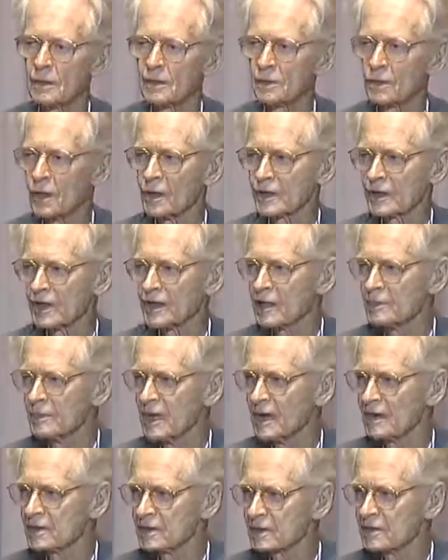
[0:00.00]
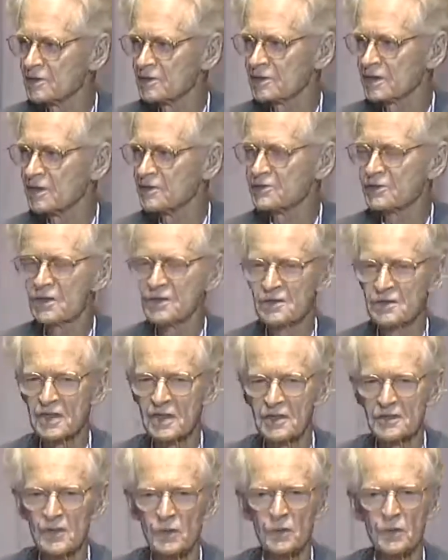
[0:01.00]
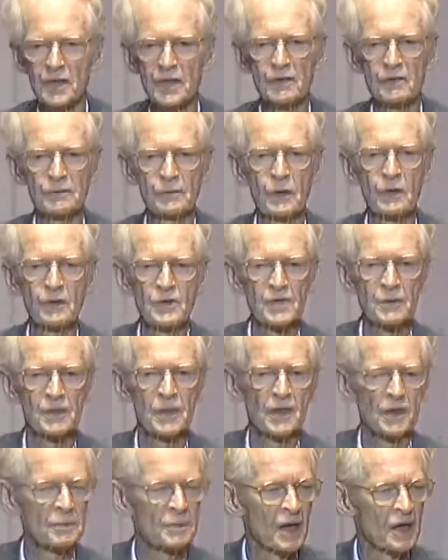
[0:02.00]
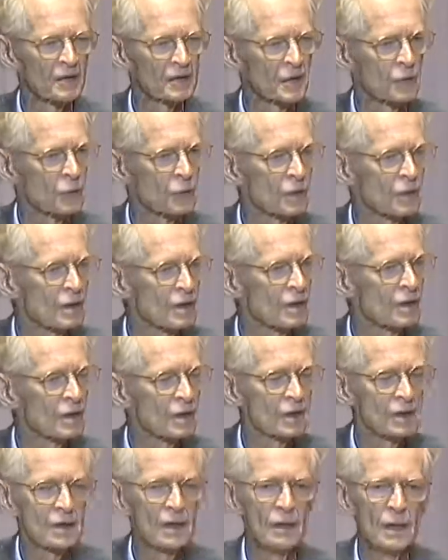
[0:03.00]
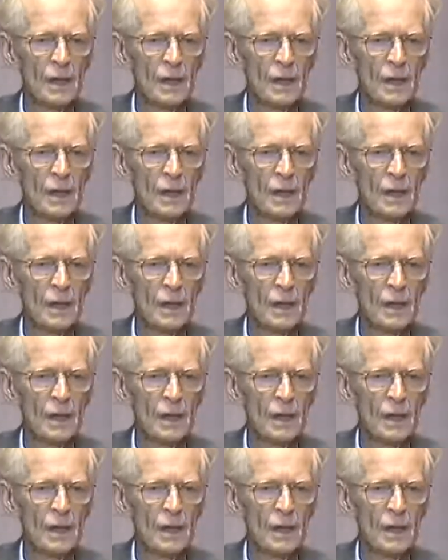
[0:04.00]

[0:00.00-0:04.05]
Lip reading: talking about contingencies of reinforcement, about the world